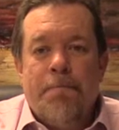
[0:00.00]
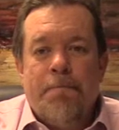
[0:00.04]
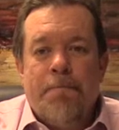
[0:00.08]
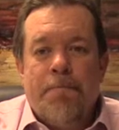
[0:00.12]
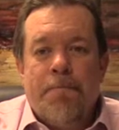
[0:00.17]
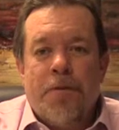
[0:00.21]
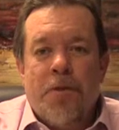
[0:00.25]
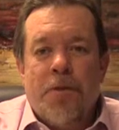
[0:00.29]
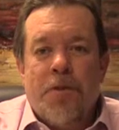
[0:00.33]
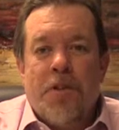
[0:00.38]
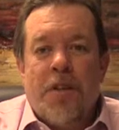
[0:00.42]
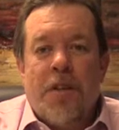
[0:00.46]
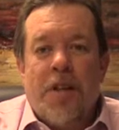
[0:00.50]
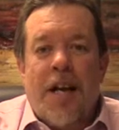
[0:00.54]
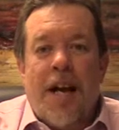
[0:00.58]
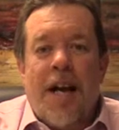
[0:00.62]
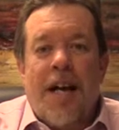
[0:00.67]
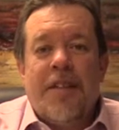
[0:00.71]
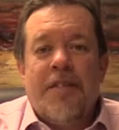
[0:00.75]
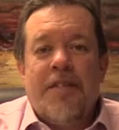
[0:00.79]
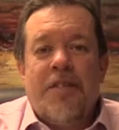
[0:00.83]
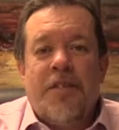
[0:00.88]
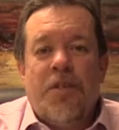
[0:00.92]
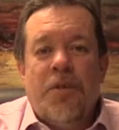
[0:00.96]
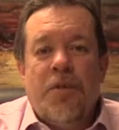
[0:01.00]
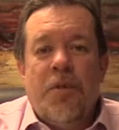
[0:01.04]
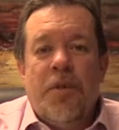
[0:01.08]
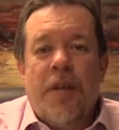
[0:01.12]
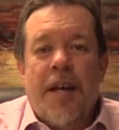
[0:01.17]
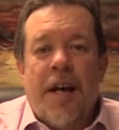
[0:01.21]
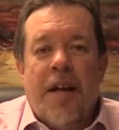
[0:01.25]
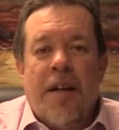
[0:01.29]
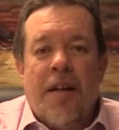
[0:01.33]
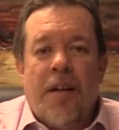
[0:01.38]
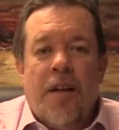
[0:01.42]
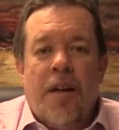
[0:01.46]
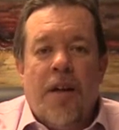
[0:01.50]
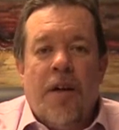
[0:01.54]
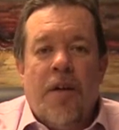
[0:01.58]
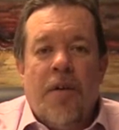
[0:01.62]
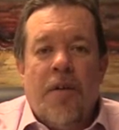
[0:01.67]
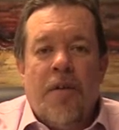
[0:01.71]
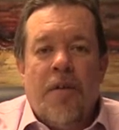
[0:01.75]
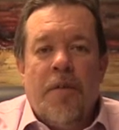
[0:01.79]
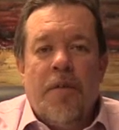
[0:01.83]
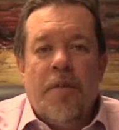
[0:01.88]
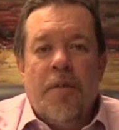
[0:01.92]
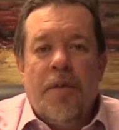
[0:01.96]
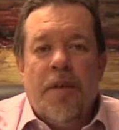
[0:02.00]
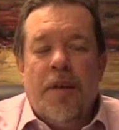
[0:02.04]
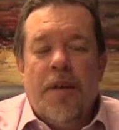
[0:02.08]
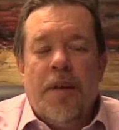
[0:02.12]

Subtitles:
There's a lot to that loan.